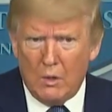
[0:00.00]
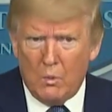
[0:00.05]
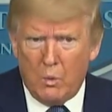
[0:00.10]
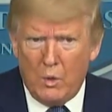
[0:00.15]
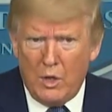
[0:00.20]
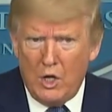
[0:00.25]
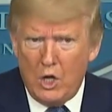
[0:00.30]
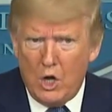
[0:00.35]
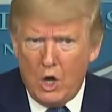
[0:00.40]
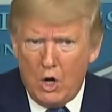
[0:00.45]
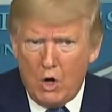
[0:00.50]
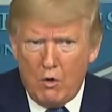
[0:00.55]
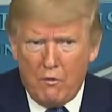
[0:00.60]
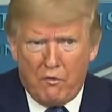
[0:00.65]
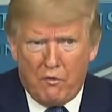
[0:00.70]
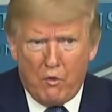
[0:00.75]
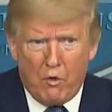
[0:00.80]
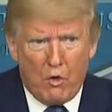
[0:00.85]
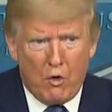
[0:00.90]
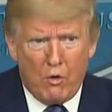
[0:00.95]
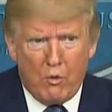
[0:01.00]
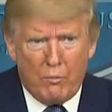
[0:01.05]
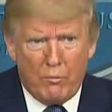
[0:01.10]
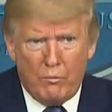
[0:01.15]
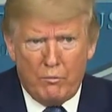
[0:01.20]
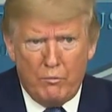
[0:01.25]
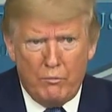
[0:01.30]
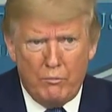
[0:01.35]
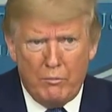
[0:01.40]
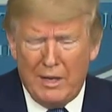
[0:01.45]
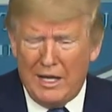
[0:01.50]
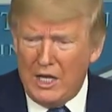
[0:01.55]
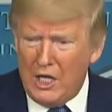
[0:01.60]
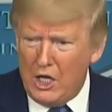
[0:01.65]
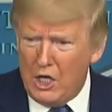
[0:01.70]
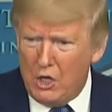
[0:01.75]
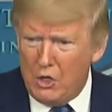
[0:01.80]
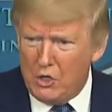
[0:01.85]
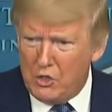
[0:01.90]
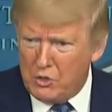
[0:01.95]
we know for many
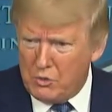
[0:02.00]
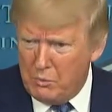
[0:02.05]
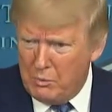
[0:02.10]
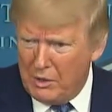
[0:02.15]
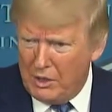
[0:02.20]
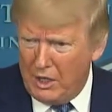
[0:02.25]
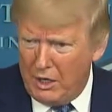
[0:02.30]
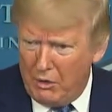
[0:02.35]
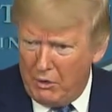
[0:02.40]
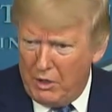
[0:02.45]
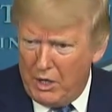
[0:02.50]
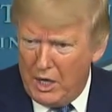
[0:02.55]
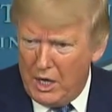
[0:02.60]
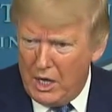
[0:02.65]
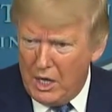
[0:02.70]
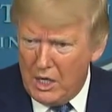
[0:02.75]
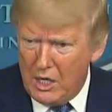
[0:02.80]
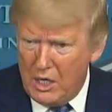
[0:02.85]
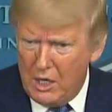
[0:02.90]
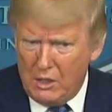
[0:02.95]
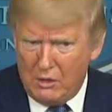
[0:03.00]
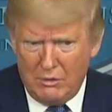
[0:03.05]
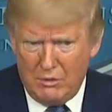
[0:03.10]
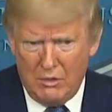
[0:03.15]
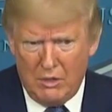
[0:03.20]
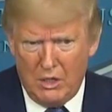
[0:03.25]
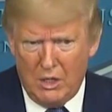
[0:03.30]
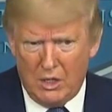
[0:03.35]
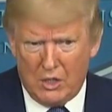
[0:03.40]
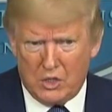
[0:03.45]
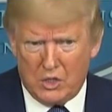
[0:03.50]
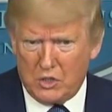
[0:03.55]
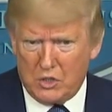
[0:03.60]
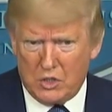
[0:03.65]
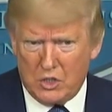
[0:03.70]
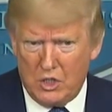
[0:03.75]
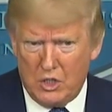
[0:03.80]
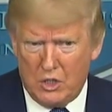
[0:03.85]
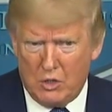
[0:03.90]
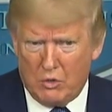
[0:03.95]
years malaria, it
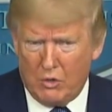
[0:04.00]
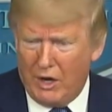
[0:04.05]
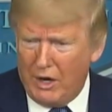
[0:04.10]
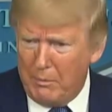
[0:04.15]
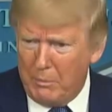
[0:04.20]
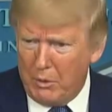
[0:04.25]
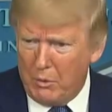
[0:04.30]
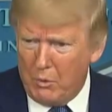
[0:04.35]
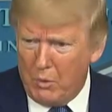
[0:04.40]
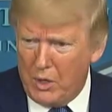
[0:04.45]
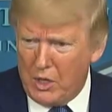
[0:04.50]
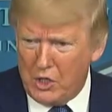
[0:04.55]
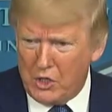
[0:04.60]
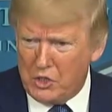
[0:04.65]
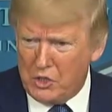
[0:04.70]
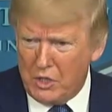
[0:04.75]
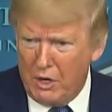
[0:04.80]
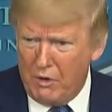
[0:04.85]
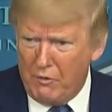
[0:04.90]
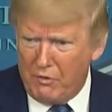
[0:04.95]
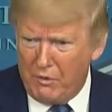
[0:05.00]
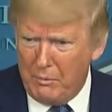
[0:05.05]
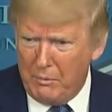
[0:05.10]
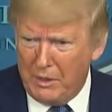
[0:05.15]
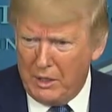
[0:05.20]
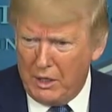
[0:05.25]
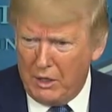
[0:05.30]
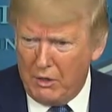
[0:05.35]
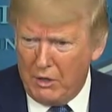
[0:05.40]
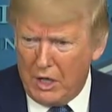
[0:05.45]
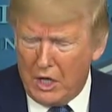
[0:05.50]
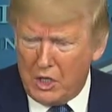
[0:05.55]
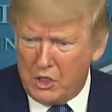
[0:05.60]
it's incredible what it's done for malaria.